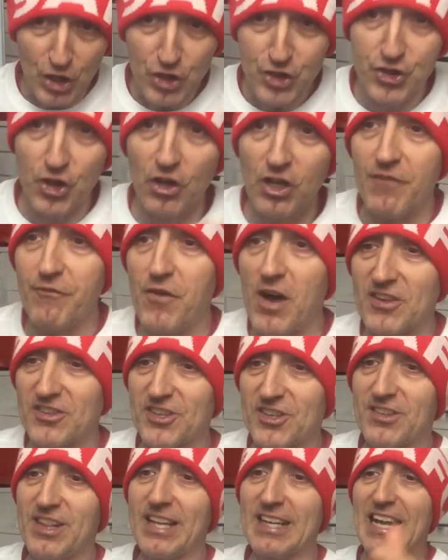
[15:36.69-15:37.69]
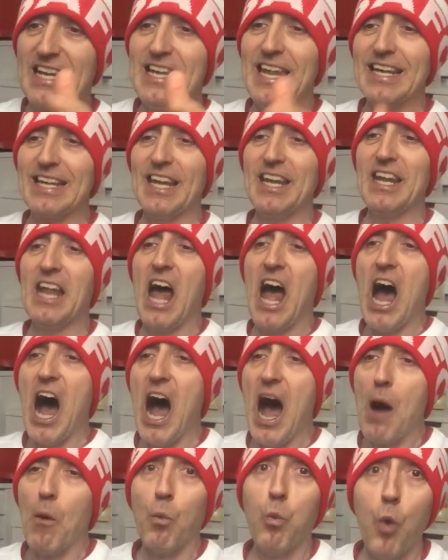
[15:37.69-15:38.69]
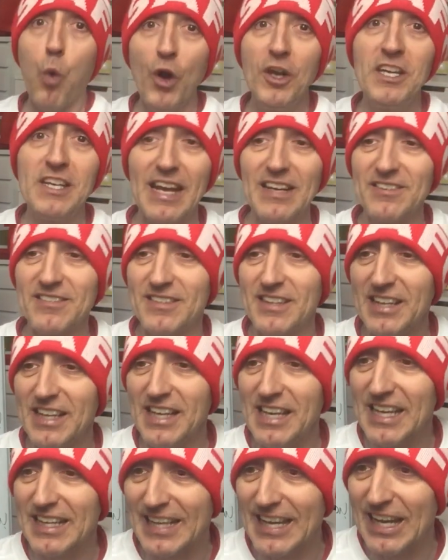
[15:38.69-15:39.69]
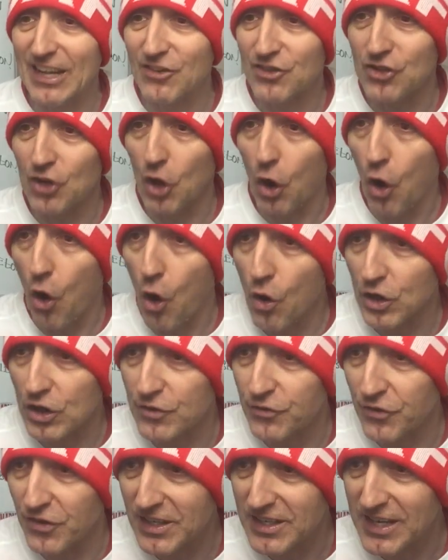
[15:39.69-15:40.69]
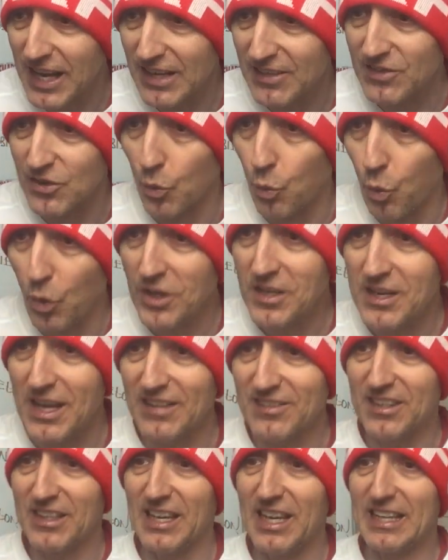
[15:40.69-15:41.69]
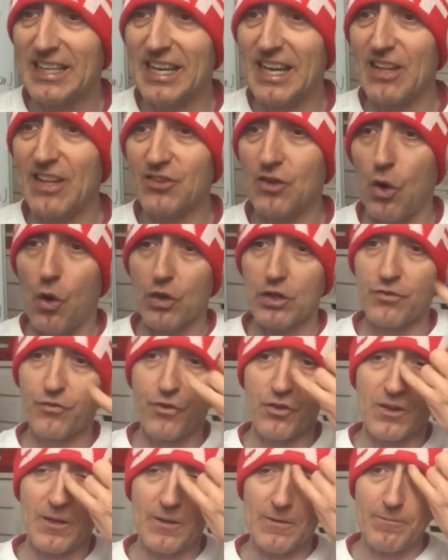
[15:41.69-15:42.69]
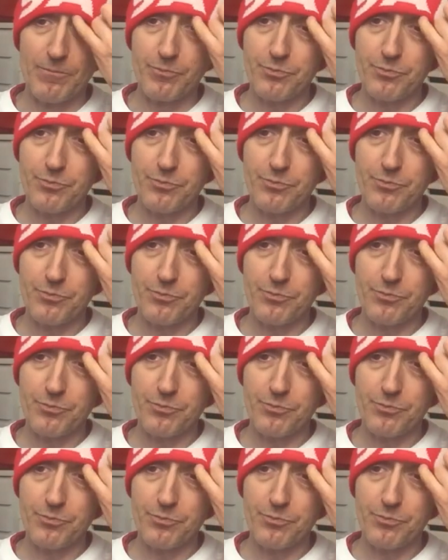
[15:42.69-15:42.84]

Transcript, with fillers: Sunderland versus Lincoln. Lincoln won yesterday against Oxford. Yes, they won yesterday against Oxford